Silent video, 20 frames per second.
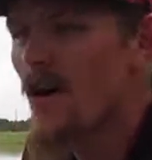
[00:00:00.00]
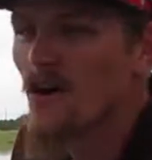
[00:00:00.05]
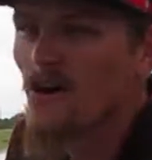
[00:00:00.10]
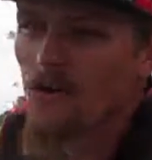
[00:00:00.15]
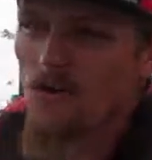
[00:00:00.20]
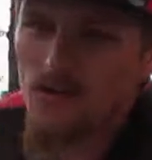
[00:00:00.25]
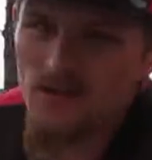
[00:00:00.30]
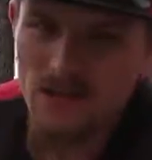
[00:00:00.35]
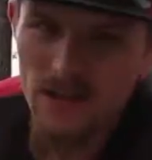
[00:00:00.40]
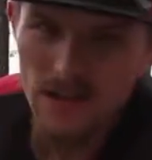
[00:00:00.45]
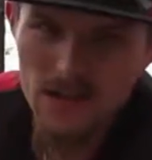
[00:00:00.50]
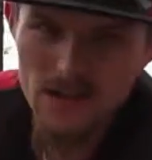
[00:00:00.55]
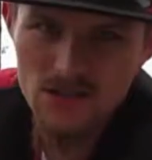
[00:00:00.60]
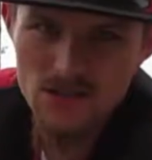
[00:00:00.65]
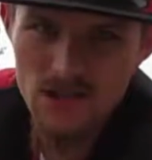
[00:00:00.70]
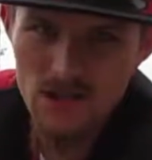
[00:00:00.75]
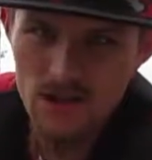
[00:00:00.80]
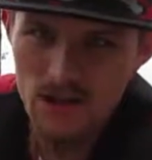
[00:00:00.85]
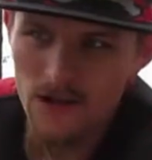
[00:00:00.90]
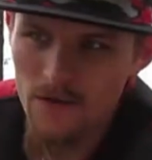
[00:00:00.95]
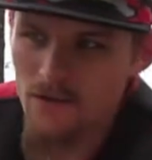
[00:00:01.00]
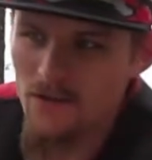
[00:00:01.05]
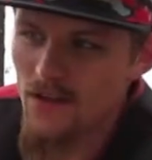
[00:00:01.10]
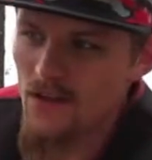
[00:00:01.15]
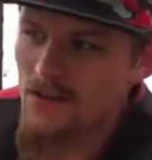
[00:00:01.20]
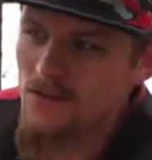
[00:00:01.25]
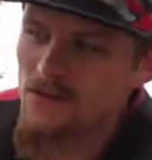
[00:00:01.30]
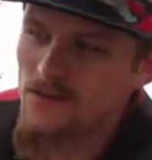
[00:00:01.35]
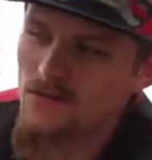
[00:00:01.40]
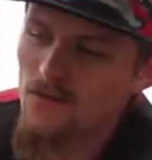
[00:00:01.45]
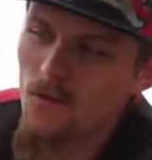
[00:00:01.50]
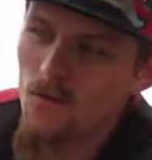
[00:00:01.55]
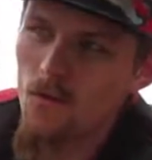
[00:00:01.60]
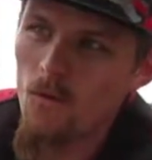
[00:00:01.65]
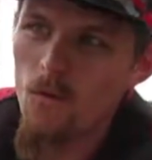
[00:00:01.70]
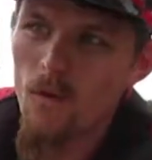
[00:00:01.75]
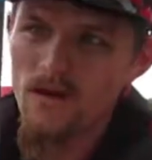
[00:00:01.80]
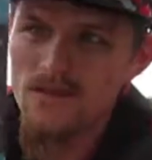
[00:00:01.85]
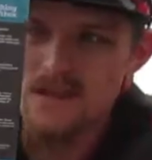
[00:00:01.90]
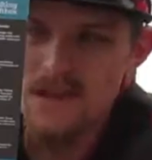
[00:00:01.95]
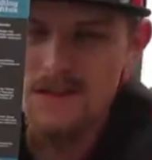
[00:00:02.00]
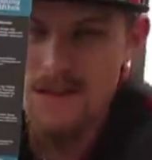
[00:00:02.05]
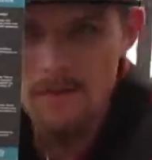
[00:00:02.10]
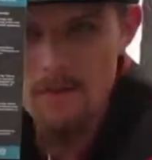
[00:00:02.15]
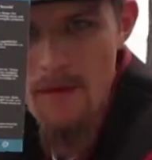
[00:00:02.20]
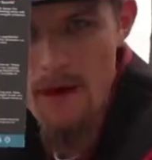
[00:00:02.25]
Of course, in, uh, the what's in the